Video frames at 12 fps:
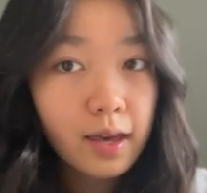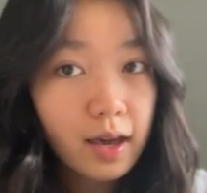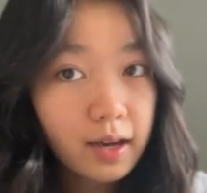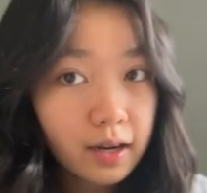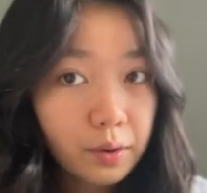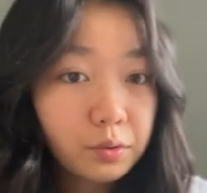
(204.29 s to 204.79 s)

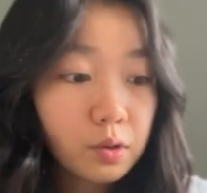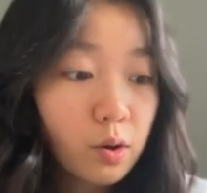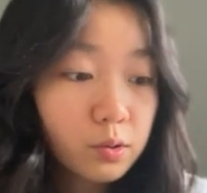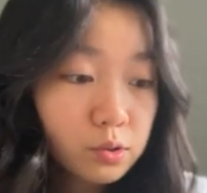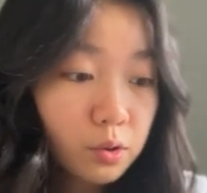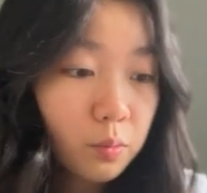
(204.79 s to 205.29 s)
and I would
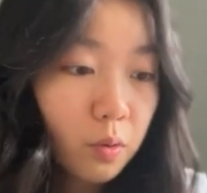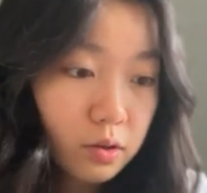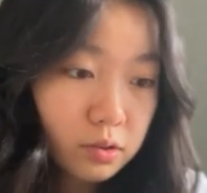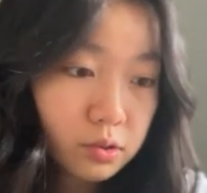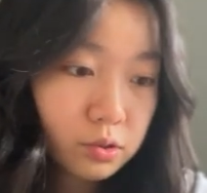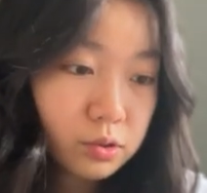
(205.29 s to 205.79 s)
also
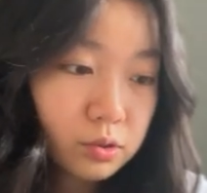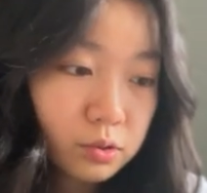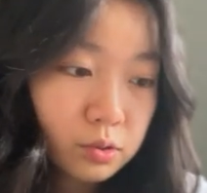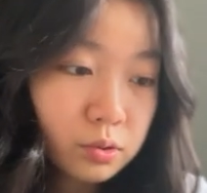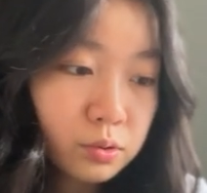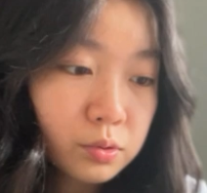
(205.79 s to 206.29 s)
want
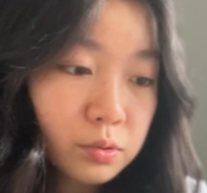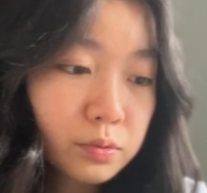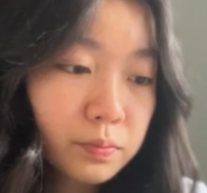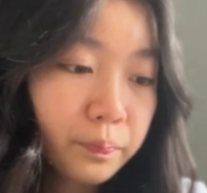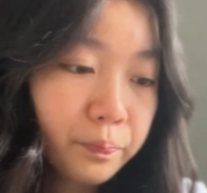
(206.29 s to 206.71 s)
to